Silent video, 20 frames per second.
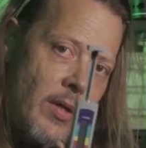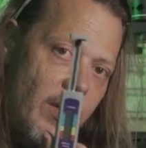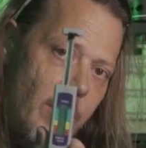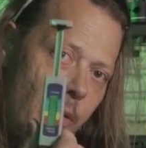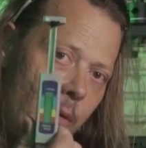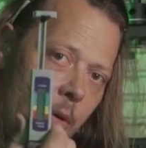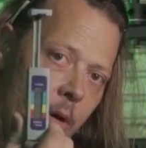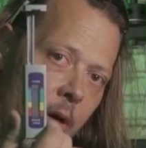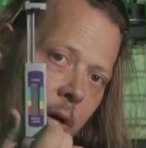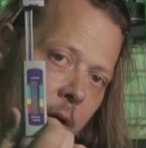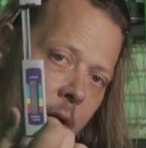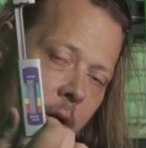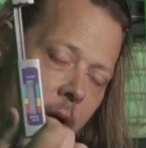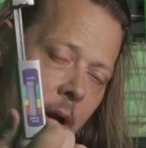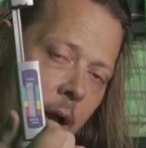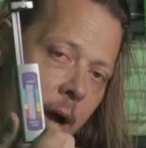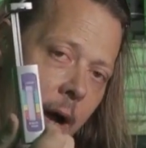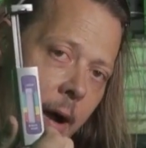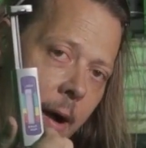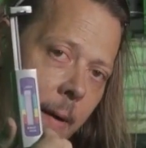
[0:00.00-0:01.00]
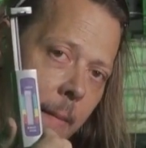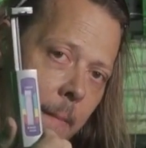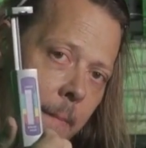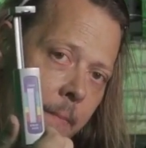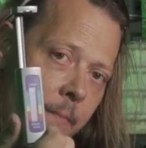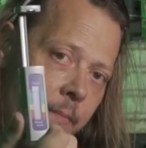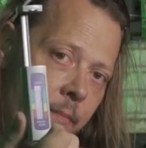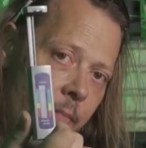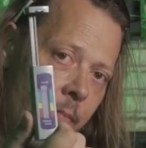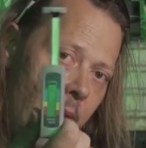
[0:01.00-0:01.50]
store
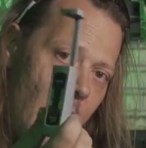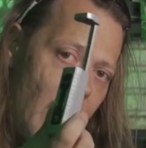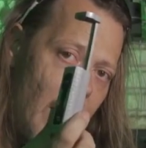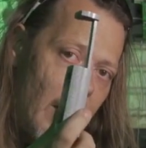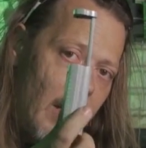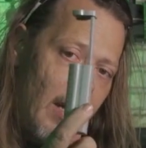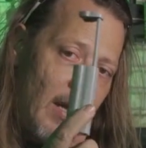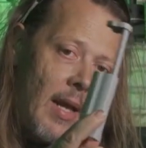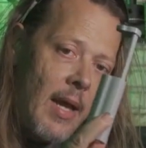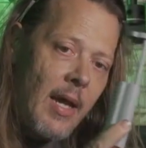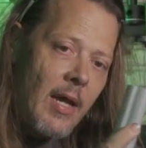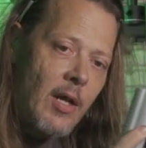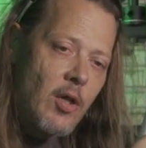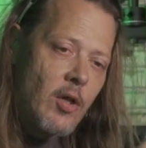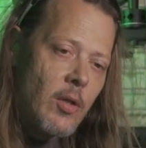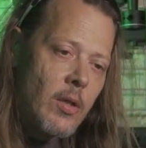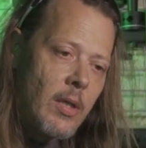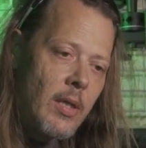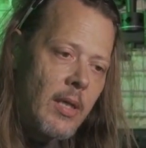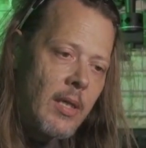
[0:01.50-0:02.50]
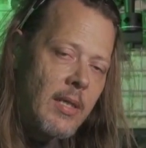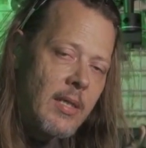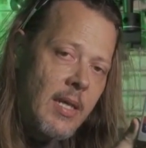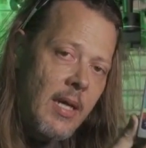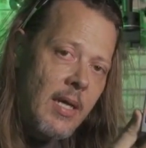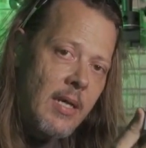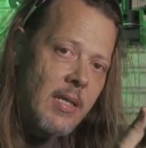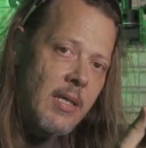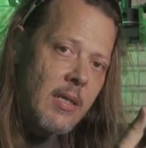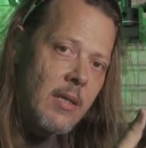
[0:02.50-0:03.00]
that can actually
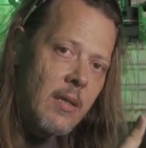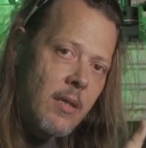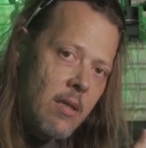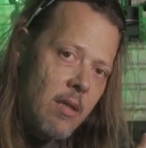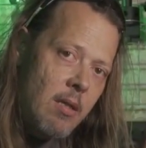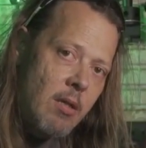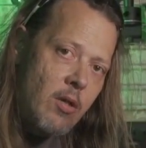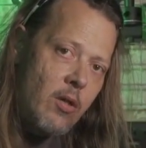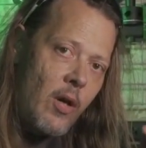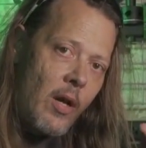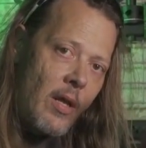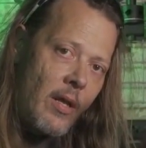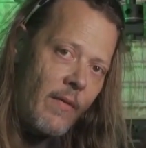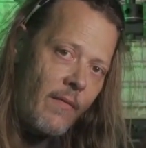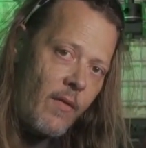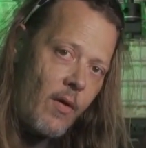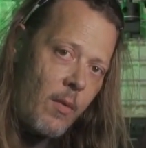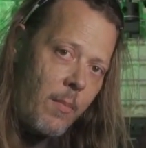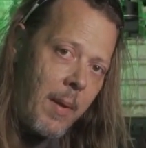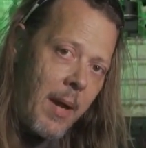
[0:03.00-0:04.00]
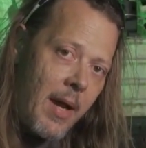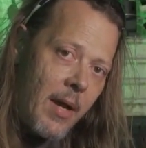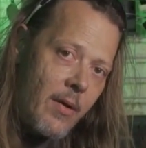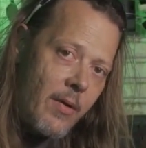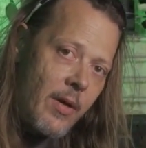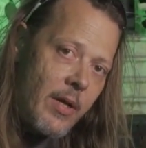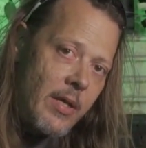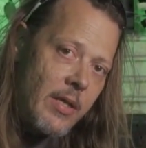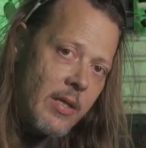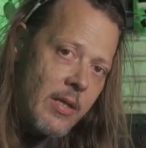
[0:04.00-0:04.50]
test the strength of your
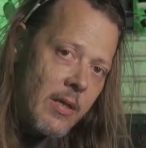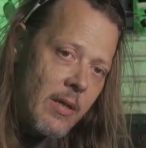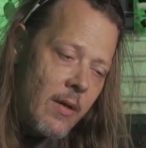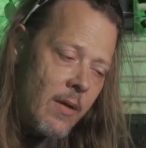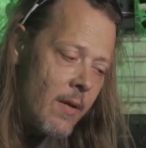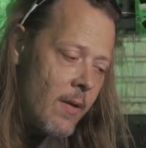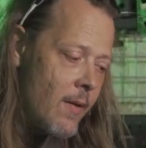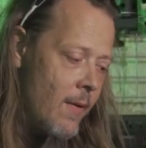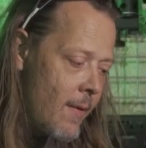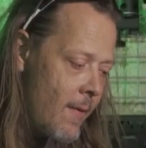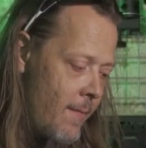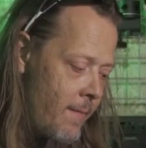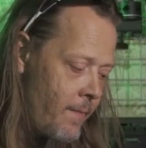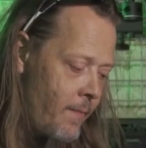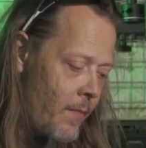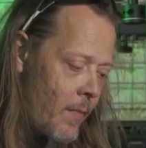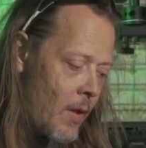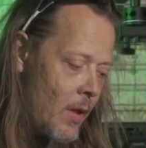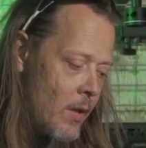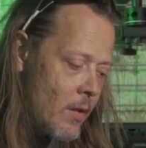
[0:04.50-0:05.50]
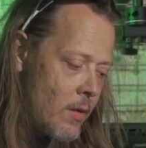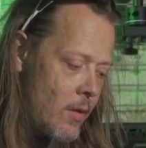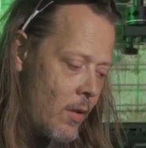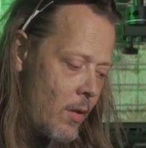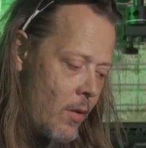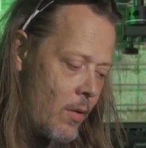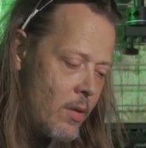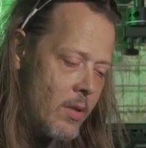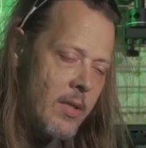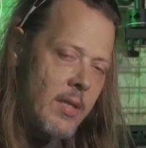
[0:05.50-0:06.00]
batteries.
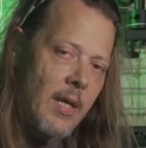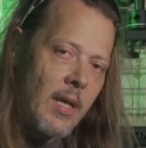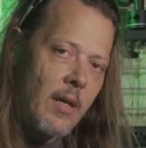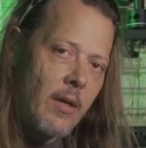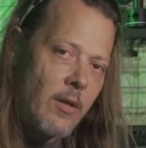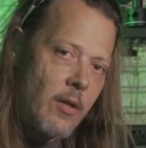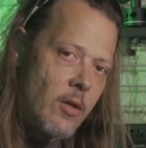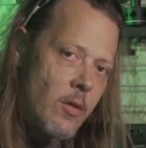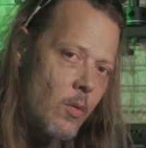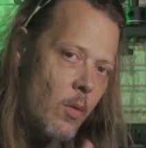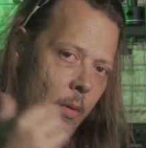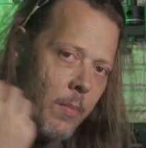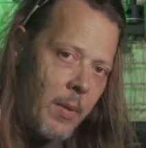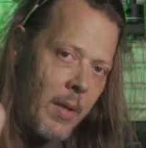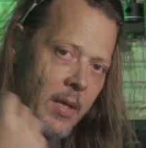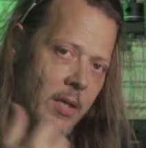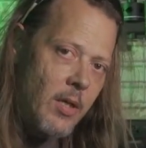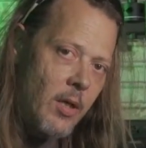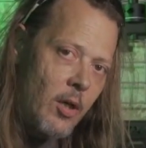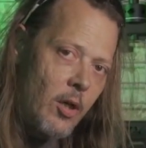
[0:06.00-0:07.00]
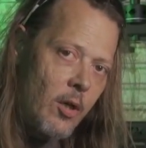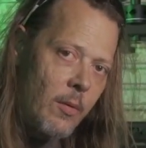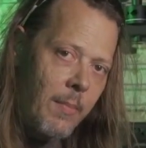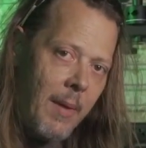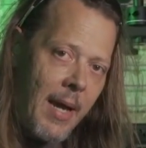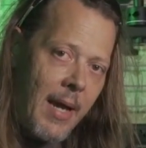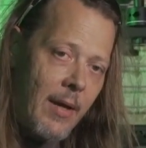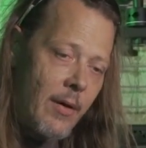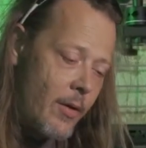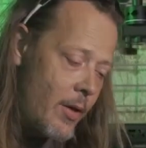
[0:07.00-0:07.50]
So instead of just replacing good
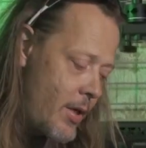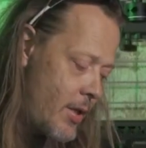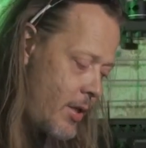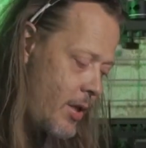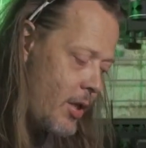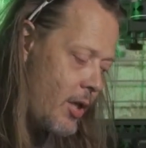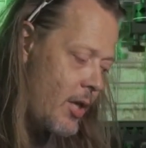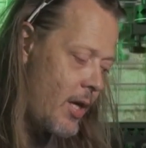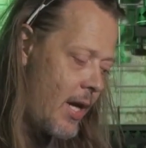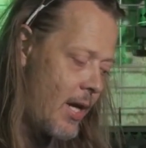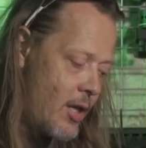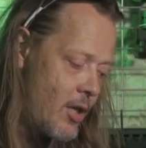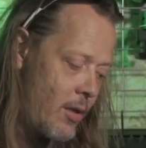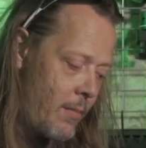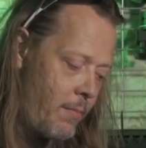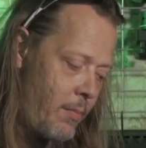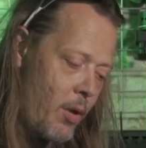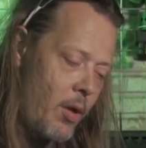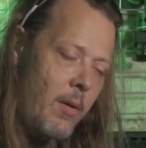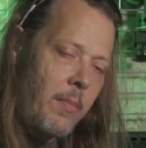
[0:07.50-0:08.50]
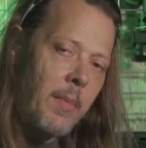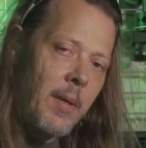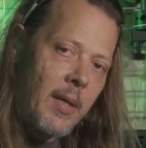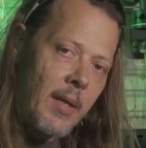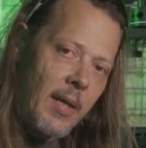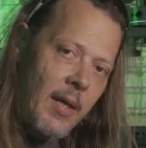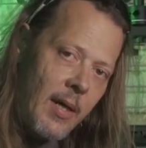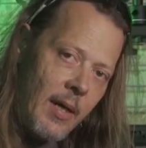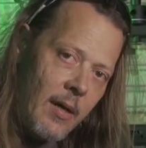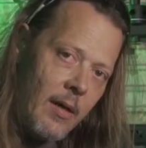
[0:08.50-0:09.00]
batteries, you could actually put them in
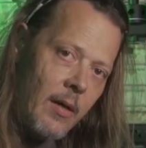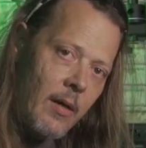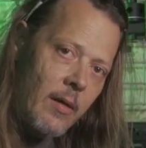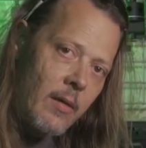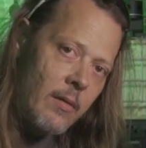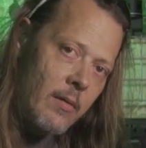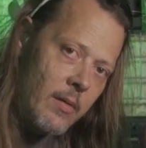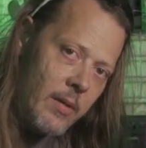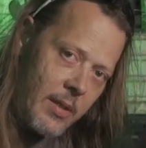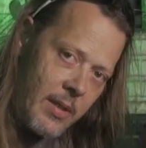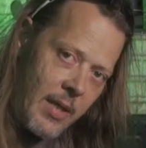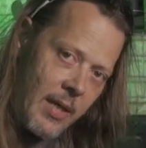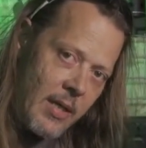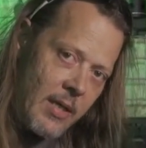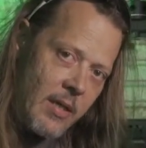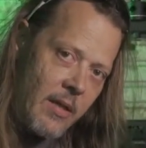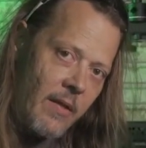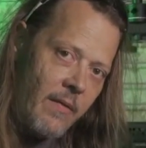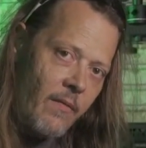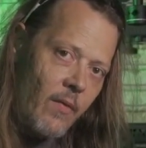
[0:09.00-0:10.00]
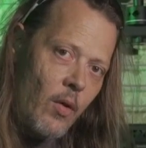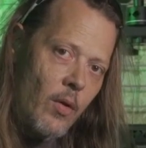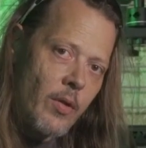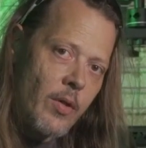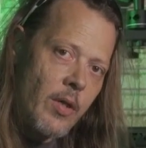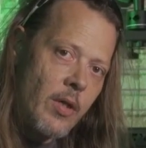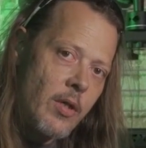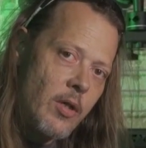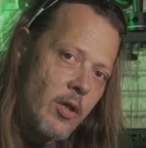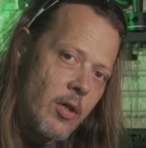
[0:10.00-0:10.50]
here, test the
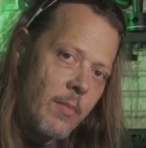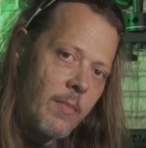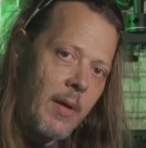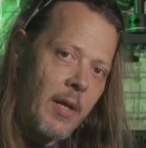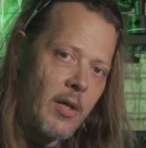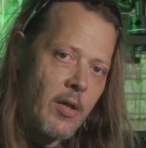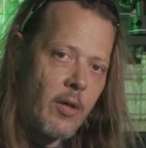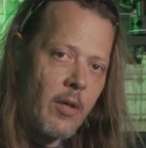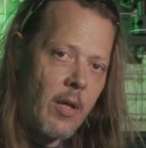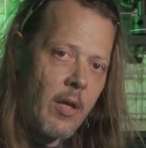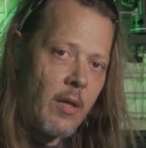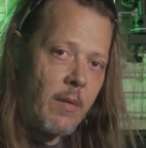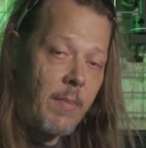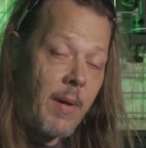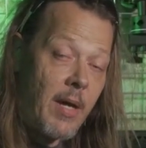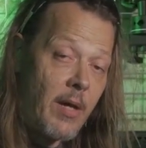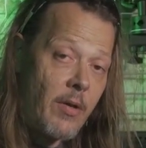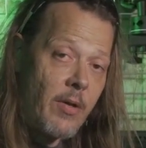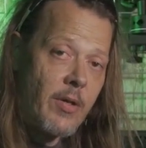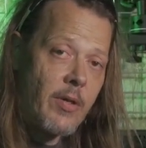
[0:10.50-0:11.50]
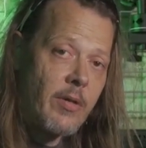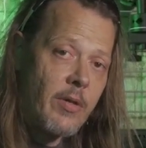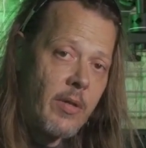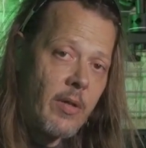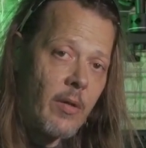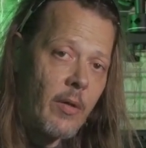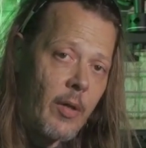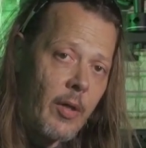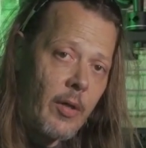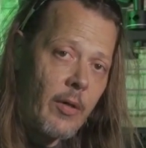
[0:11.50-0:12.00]
voltage to make sure that the batteries are
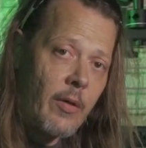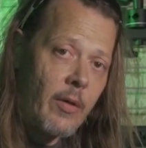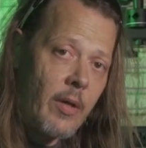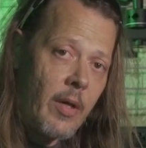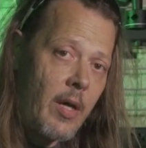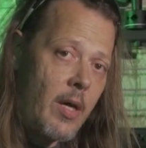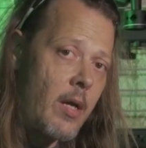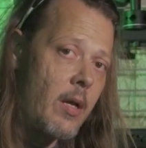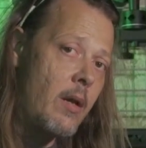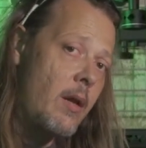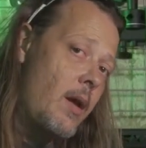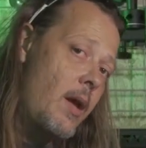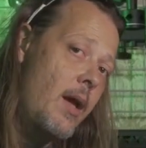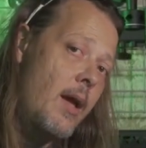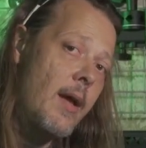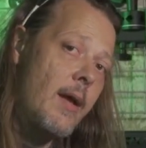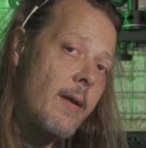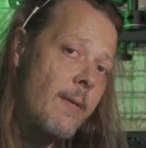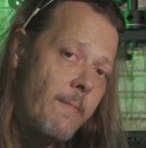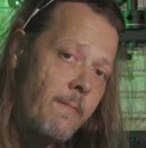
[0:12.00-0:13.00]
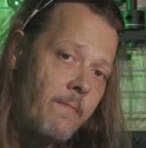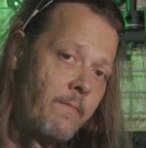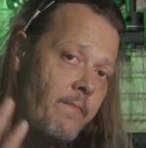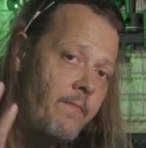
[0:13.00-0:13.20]
still good or not, and